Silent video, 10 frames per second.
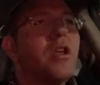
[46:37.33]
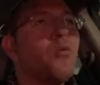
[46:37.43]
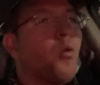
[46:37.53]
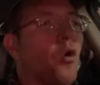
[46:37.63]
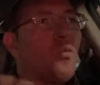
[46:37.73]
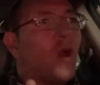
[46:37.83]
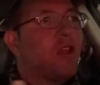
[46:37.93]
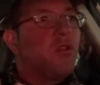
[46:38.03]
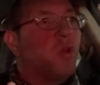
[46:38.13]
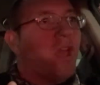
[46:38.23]
he won't
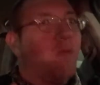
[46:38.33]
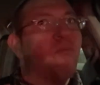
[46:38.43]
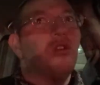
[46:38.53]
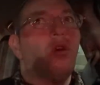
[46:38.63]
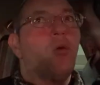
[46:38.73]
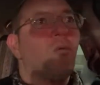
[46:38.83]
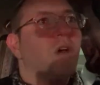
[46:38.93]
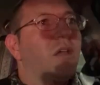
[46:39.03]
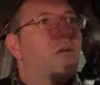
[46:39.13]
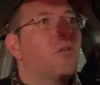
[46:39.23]
regulate,
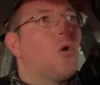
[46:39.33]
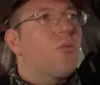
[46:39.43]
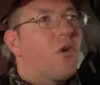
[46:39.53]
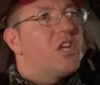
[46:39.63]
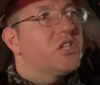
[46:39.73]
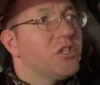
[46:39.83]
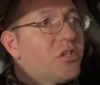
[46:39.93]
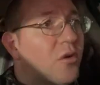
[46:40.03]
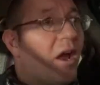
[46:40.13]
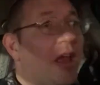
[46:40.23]
like corporations,
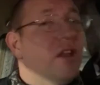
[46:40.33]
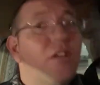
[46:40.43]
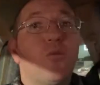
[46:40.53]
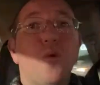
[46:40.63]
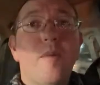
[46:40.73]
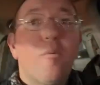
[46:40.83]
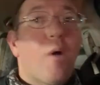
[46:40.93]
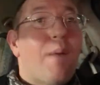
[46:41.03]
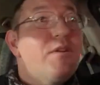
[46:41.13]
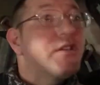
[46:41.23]
right? And like, do we remember what
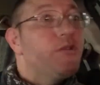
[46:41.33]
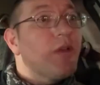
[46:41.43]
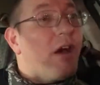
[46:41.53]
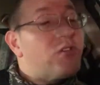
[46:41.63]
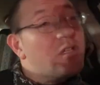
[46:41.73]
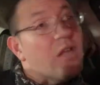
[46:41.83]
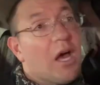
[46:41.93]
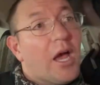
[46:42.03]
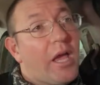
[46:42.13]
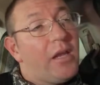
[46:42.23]
happened in
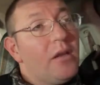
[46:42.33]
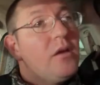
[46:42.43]
2009?